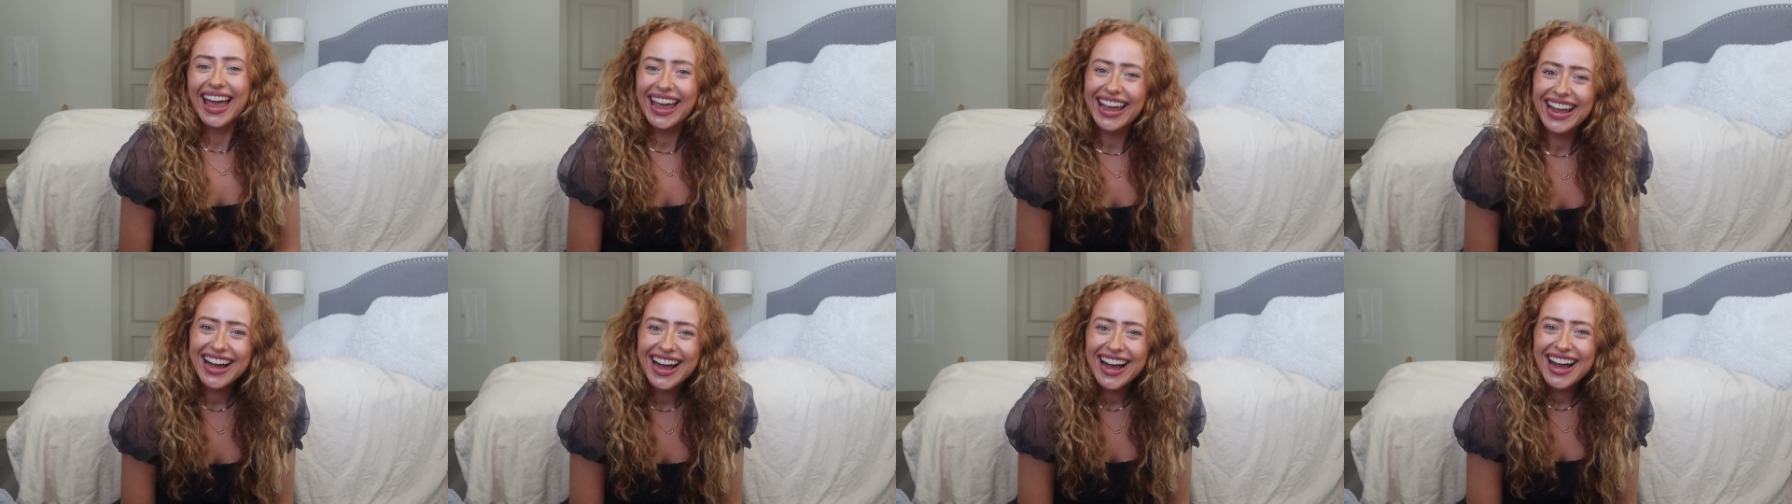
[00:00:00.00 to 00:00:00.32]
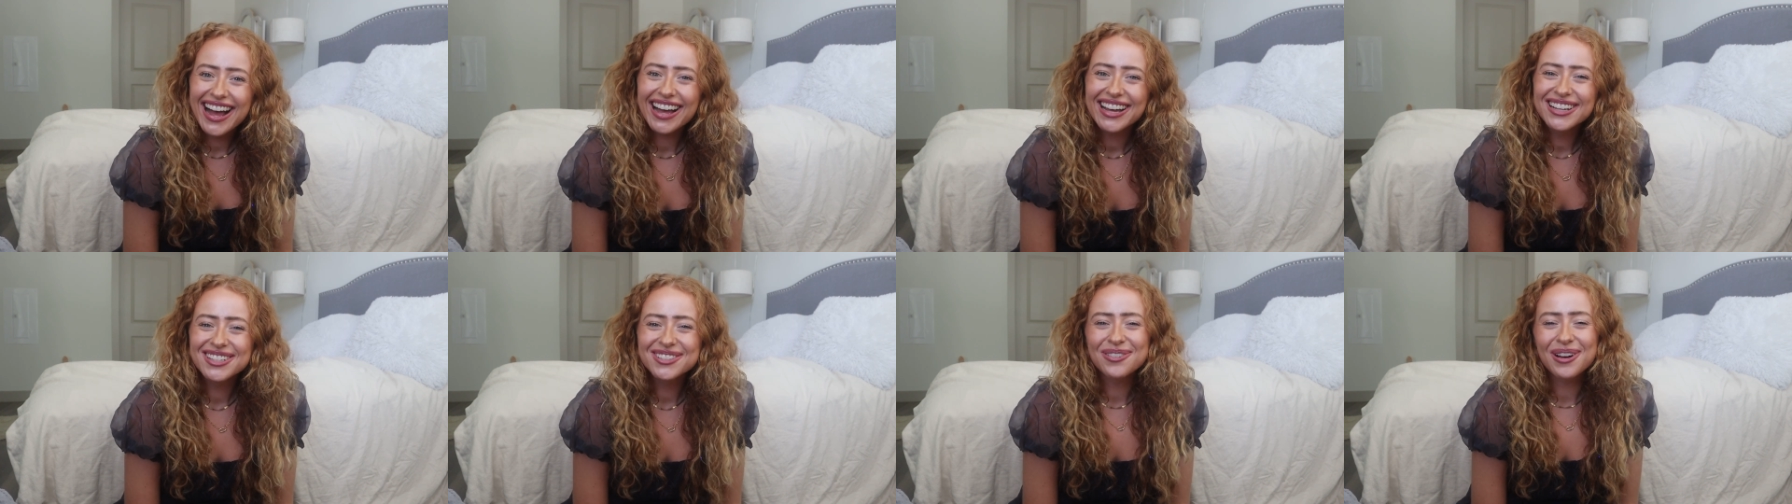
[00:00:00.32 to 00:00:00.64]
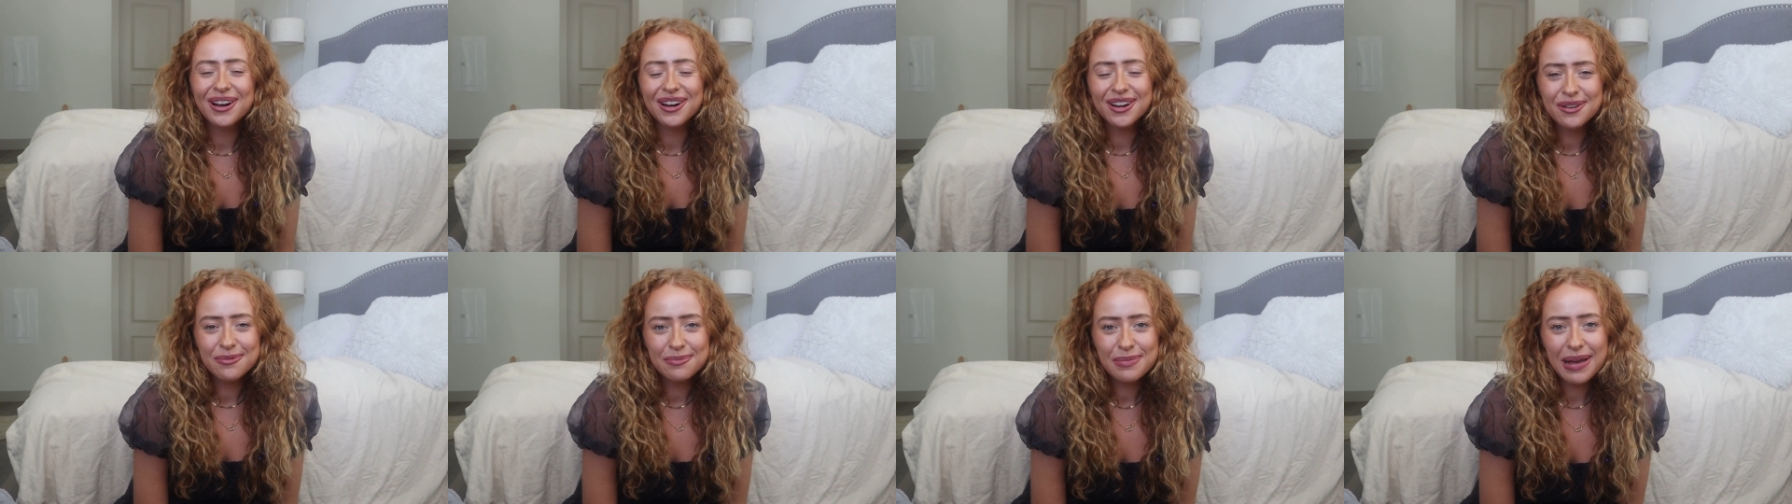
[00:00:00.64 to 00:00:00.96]
Hey guys,
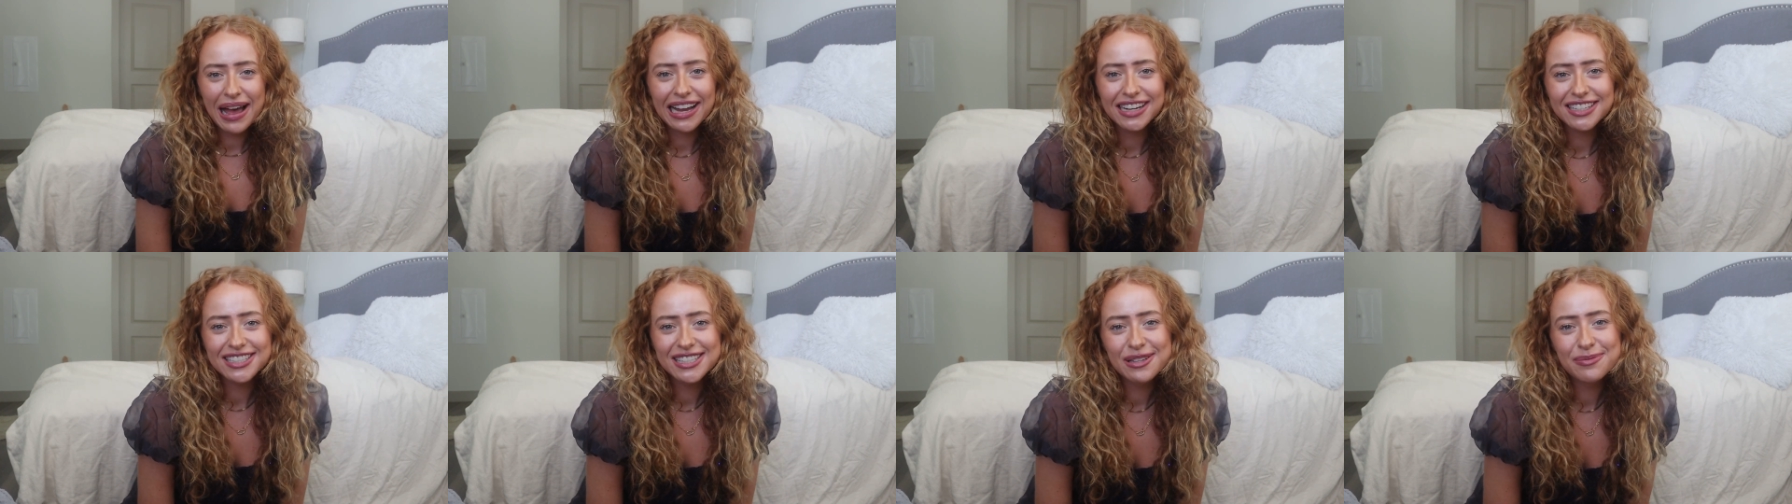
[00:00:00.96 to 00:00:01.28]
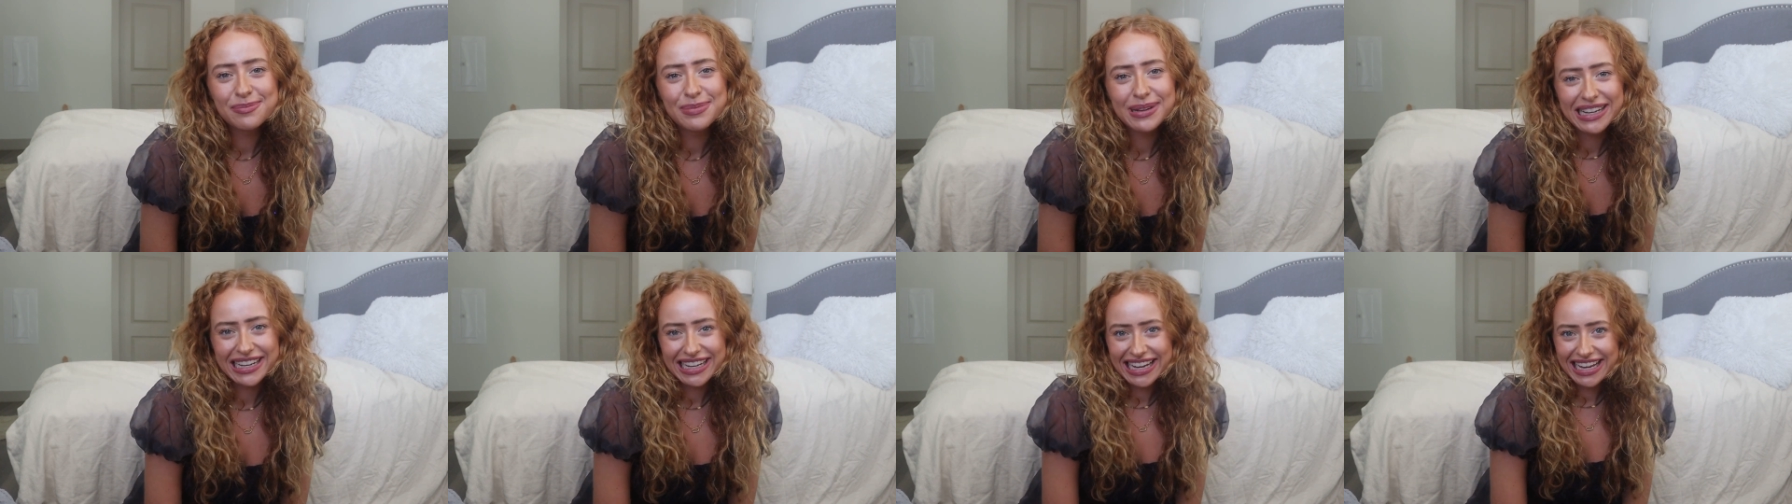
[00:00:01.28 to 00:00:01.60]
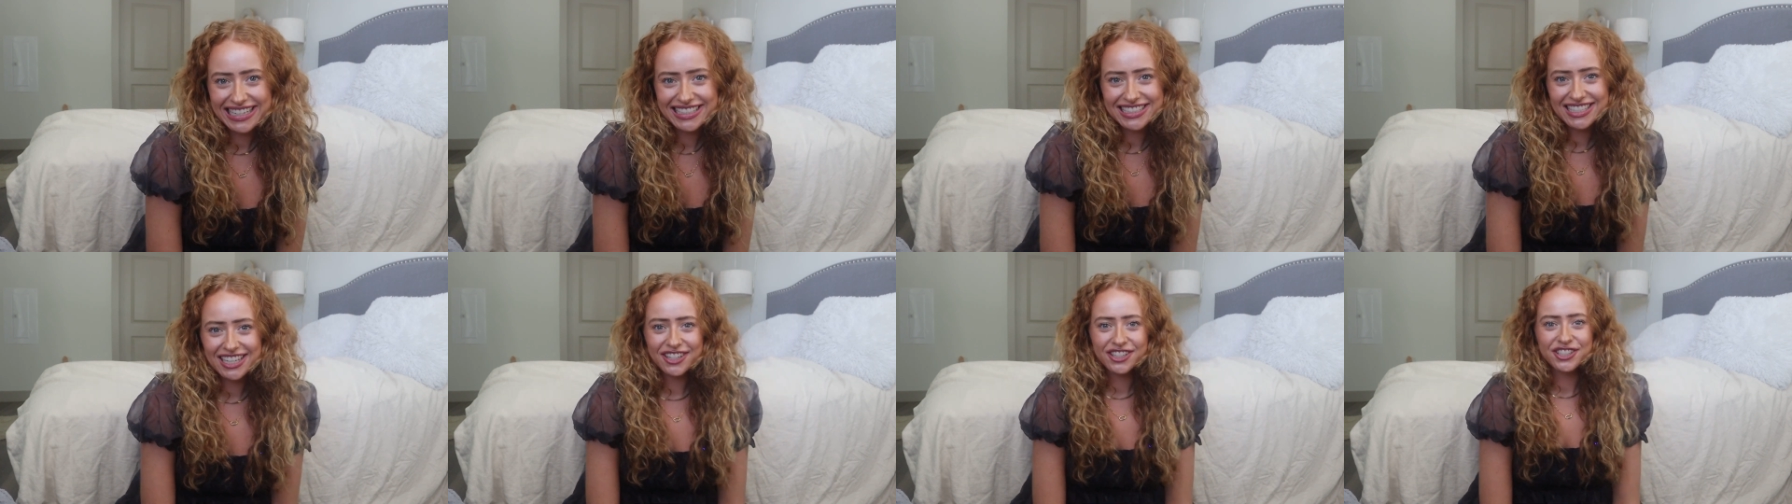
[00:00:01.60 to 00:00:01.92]
welcome back to the Big
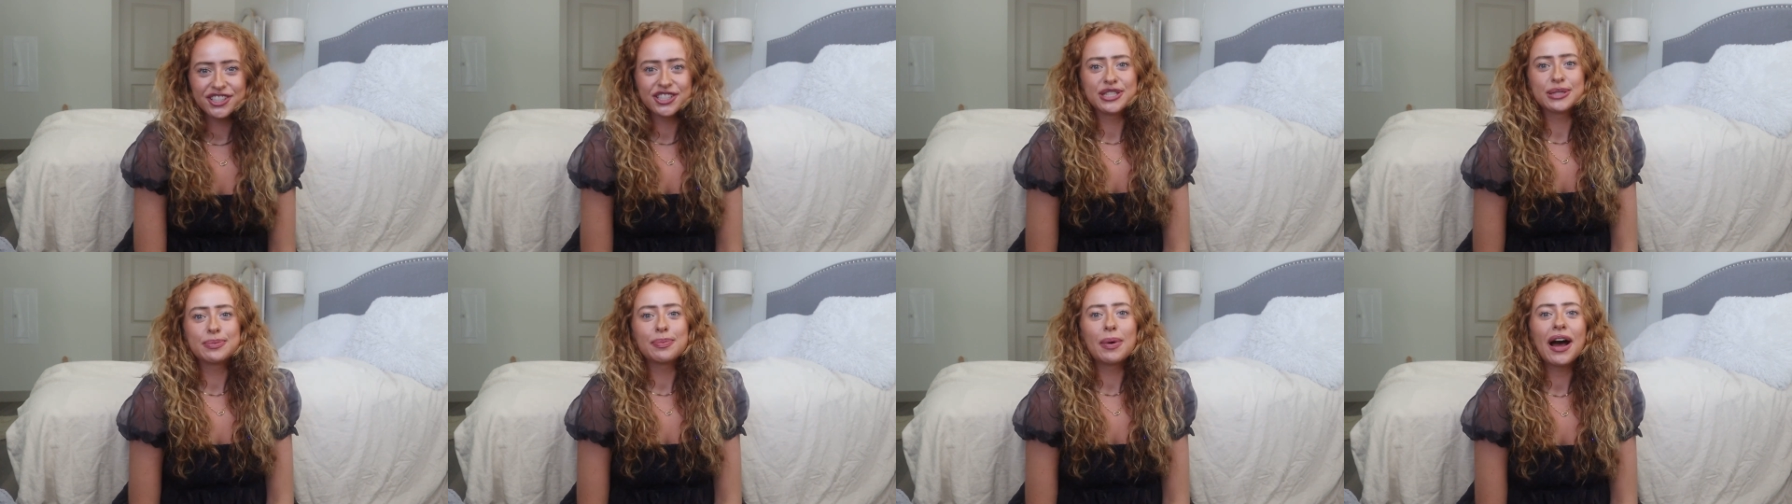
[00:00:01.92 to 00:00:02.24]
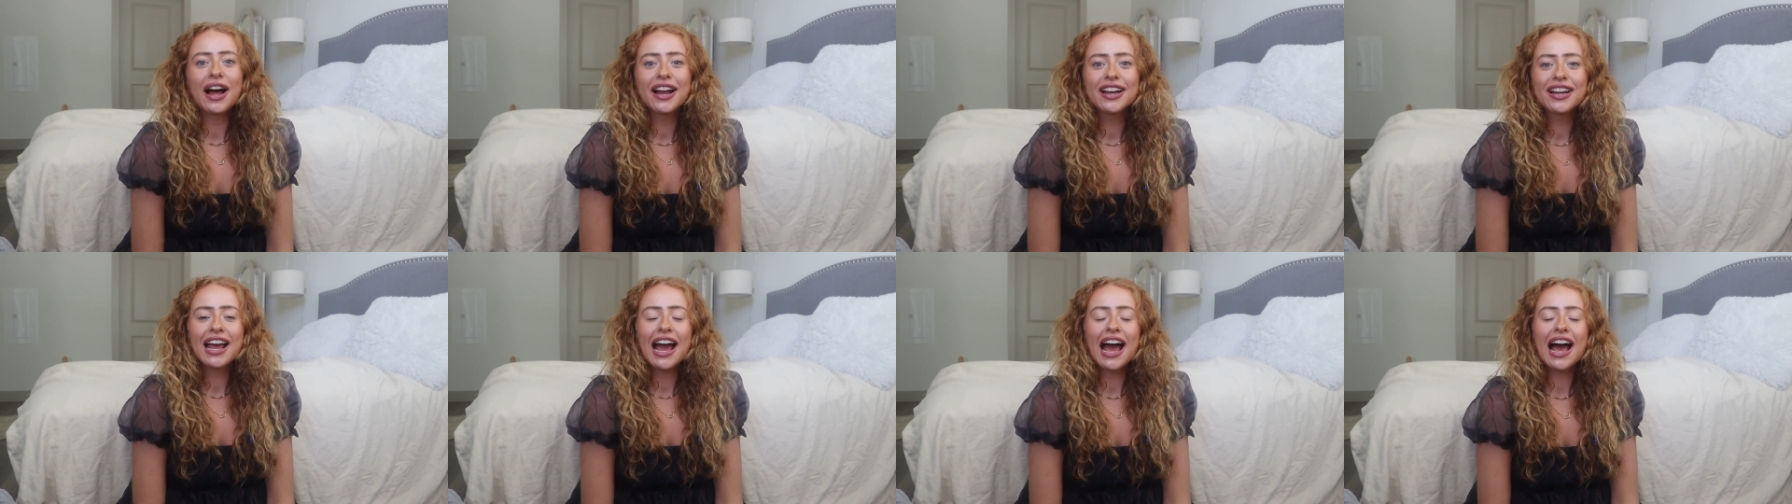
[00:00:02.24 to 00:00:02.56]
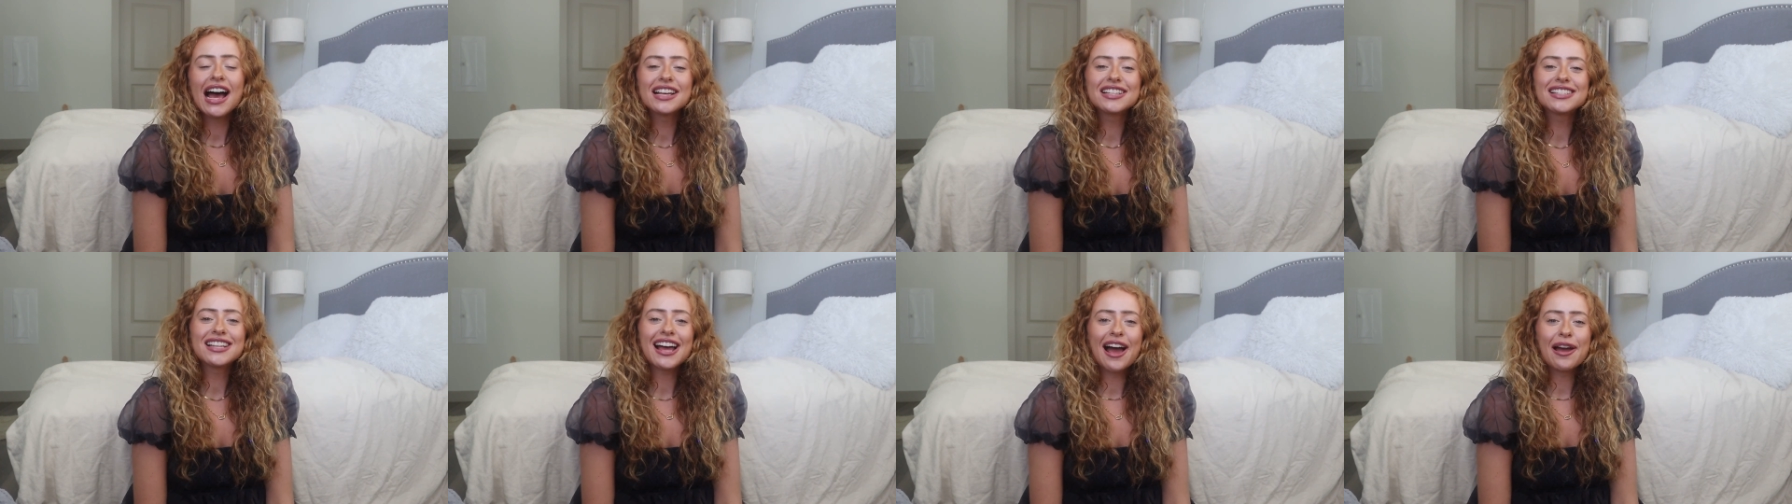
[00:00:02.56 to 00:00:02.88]
Intentions podcast.